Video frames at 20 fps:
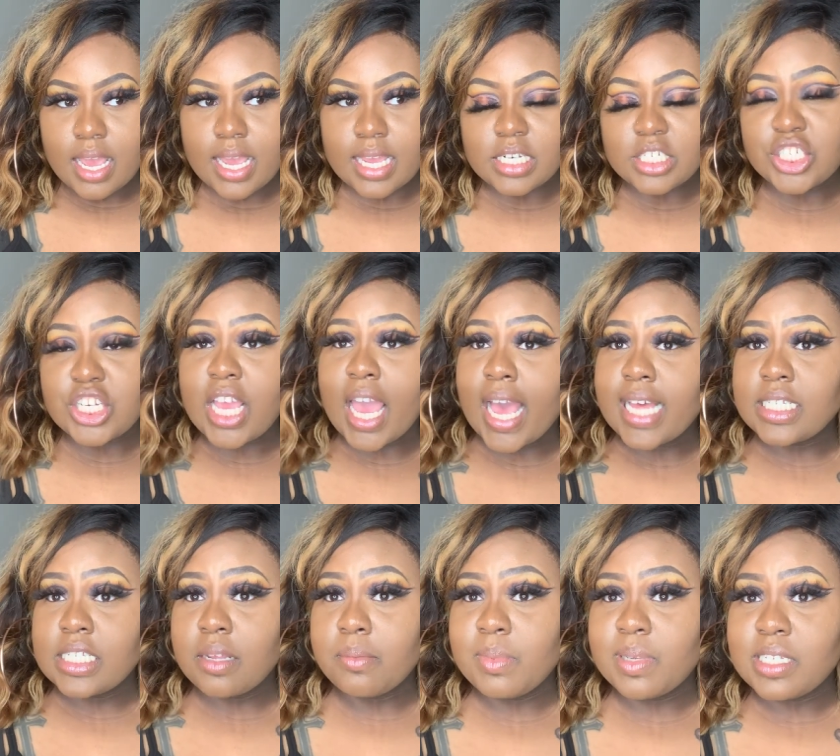and she
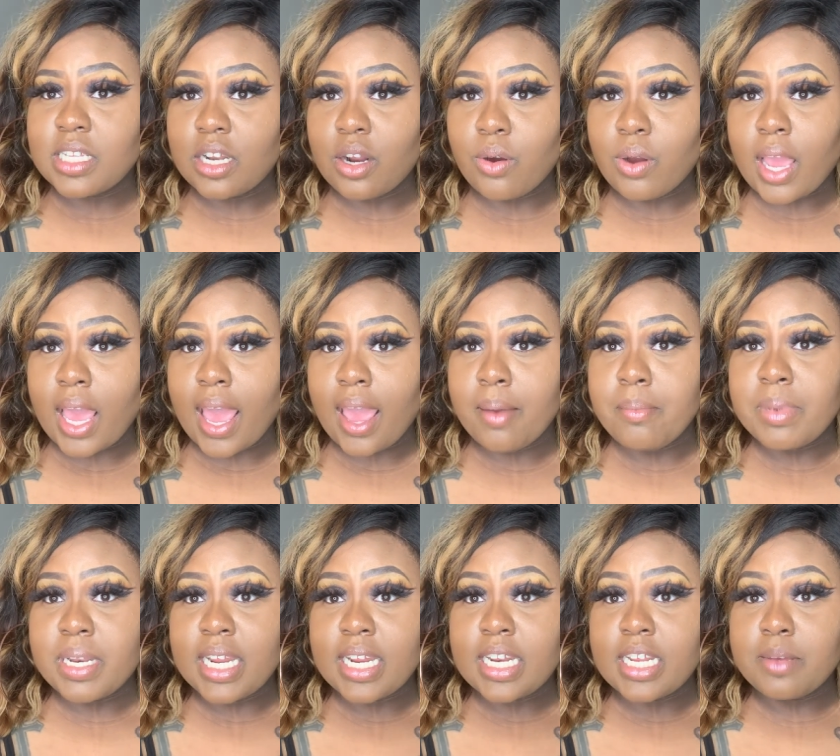asked him, is it okay?
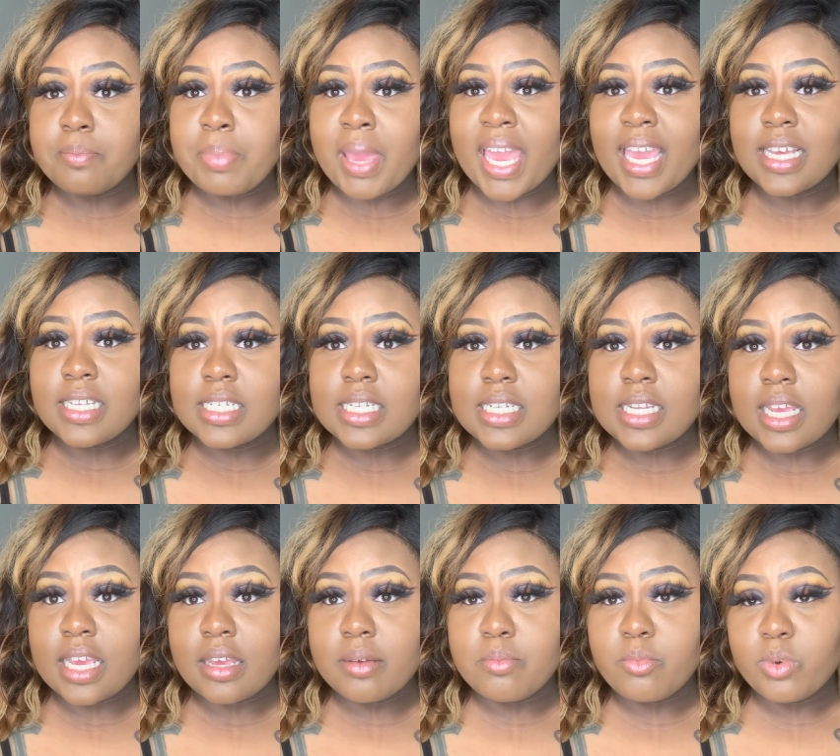But then it pans
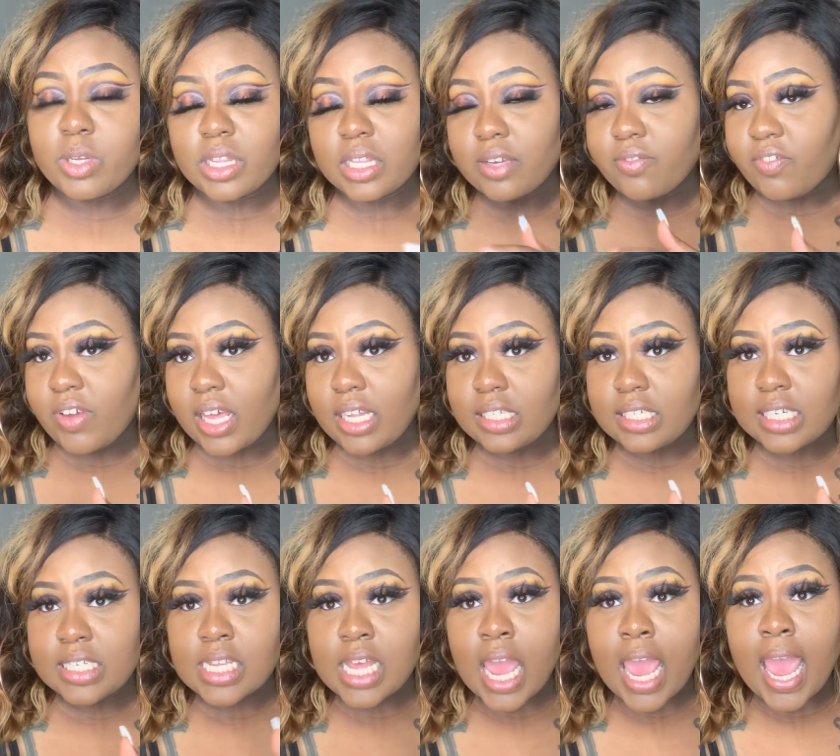to him with the
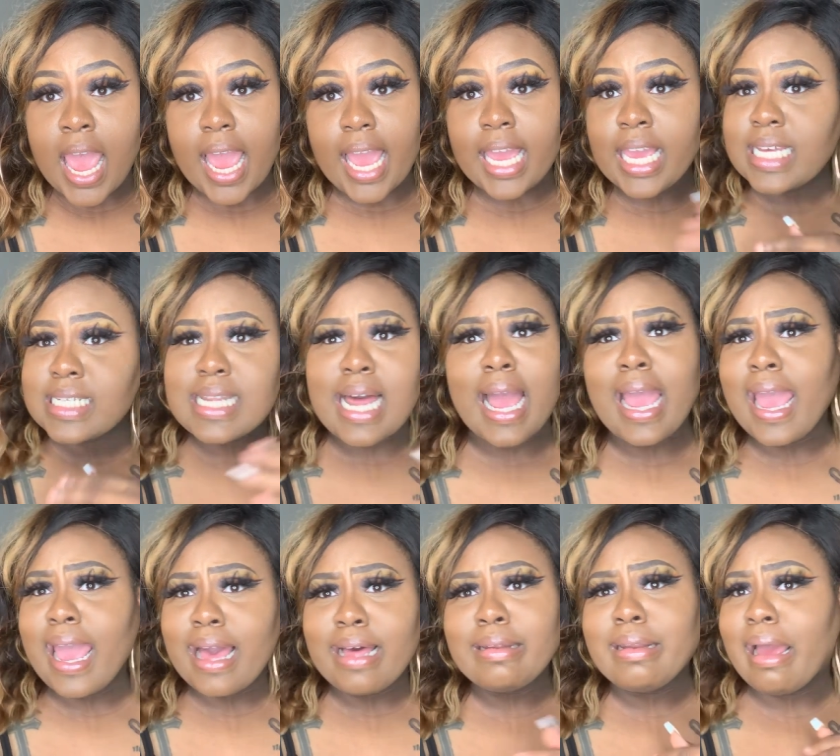fellas. And he's like,
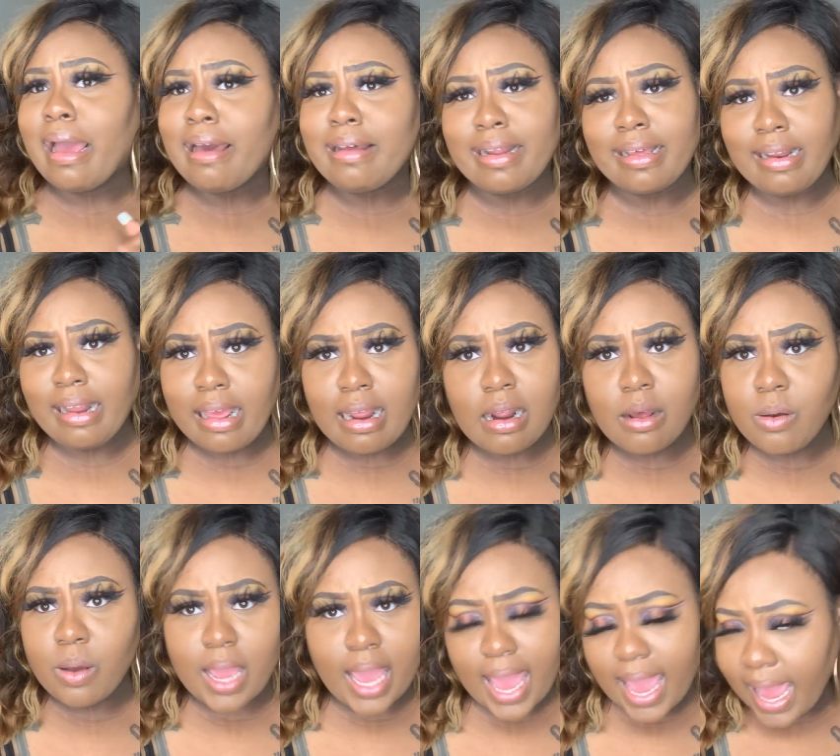hell no, that ain't
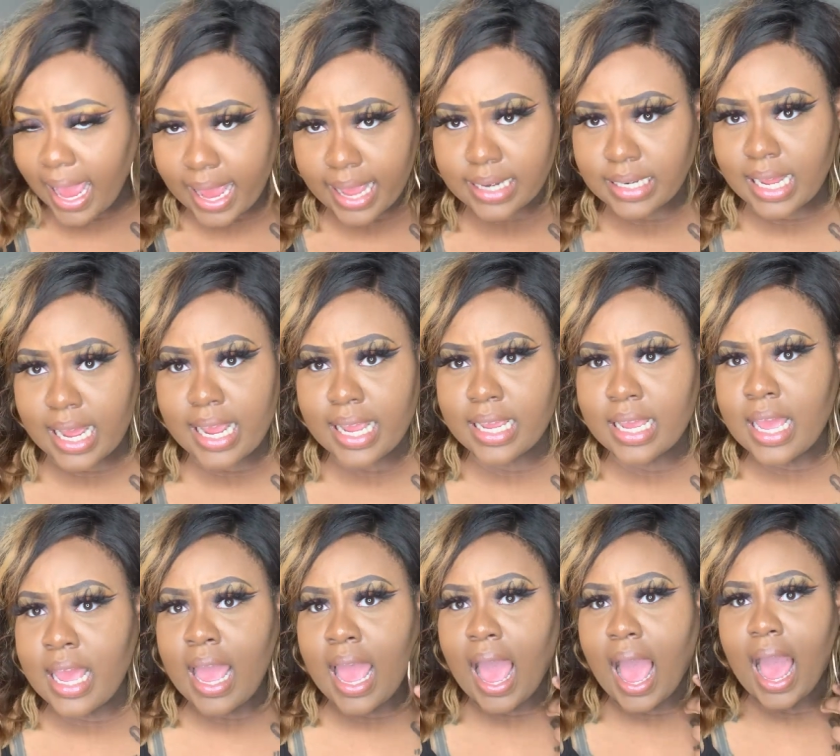okay. Like,
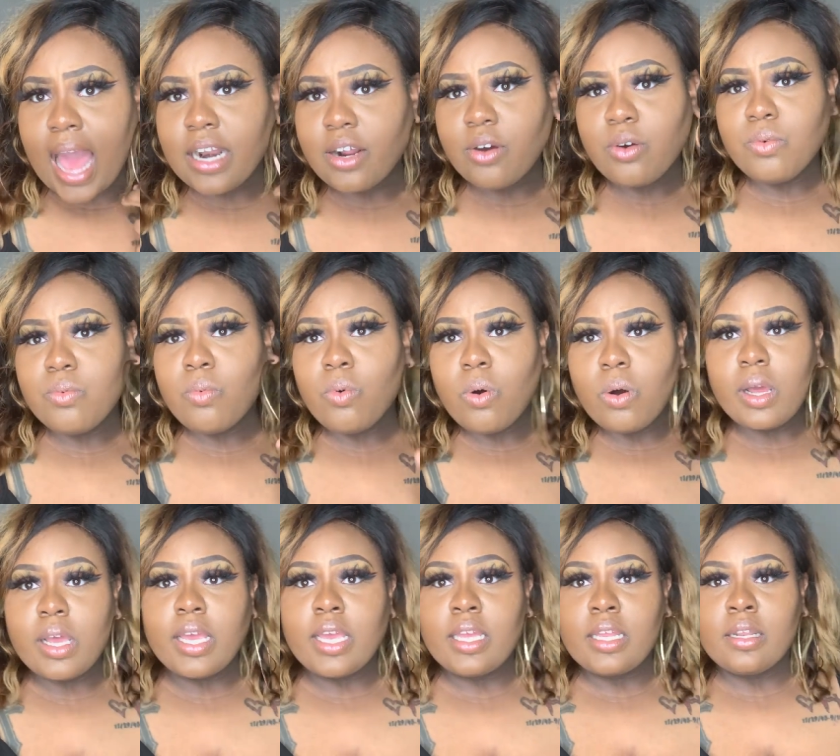I don't
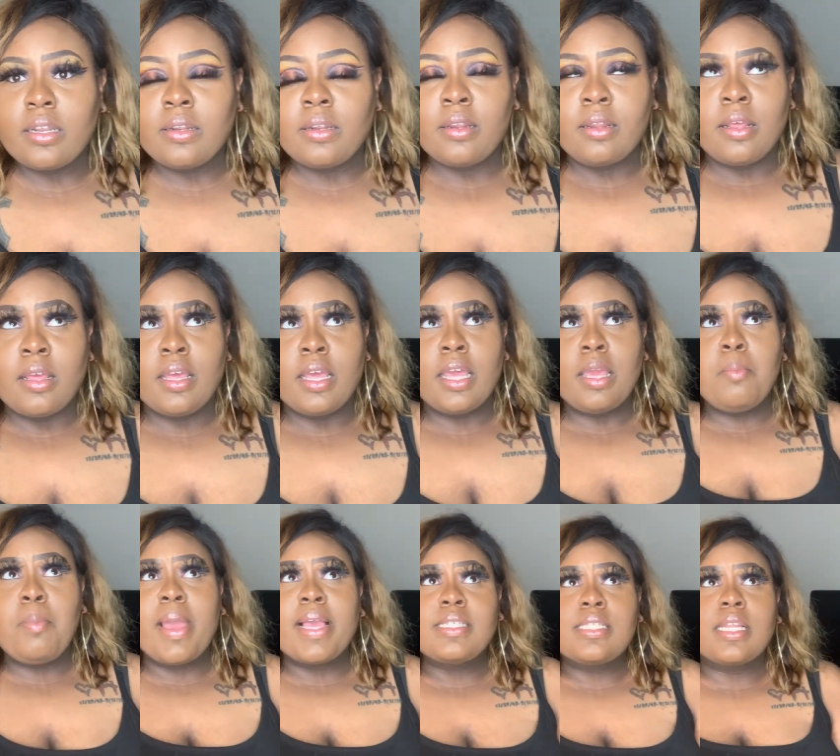want, he
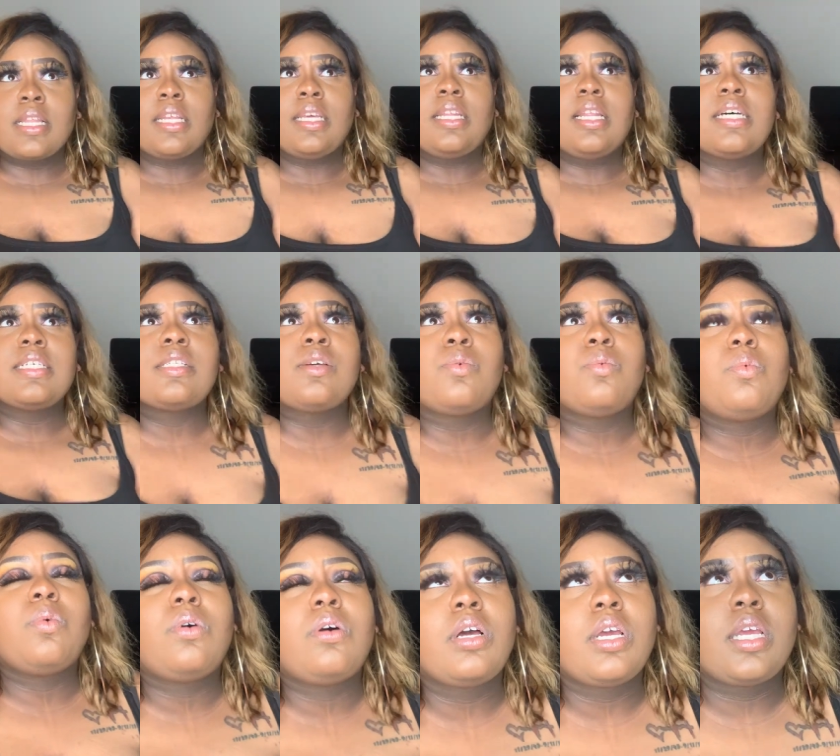basically
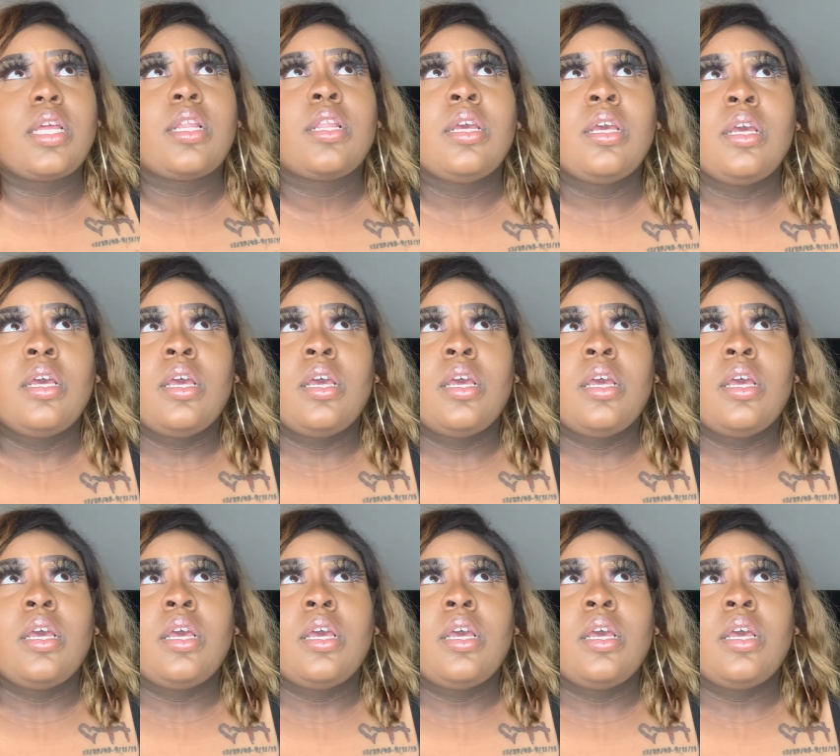doesn't want